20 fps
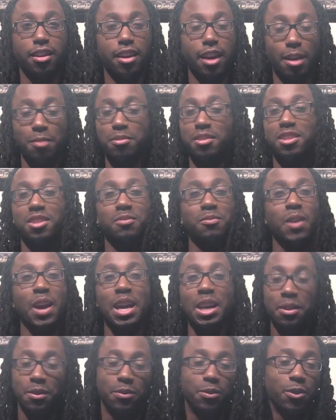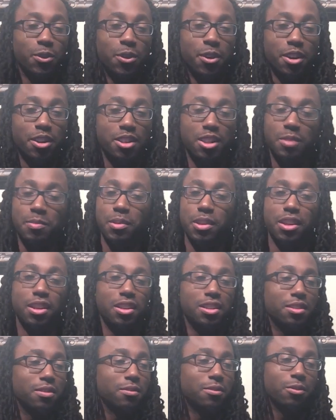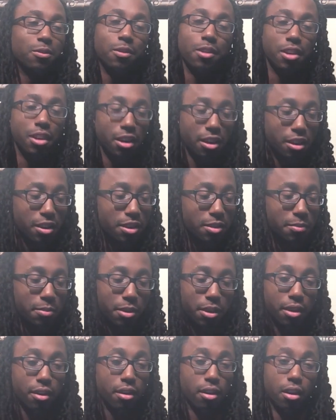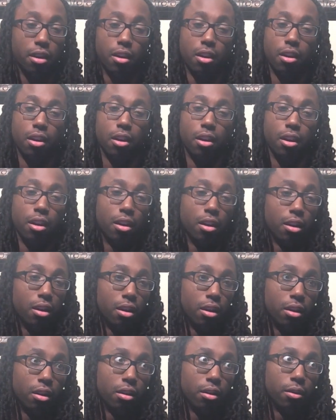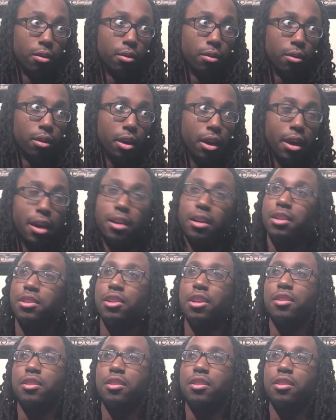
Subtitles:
I'm just waiting for it just because of who he is. But and did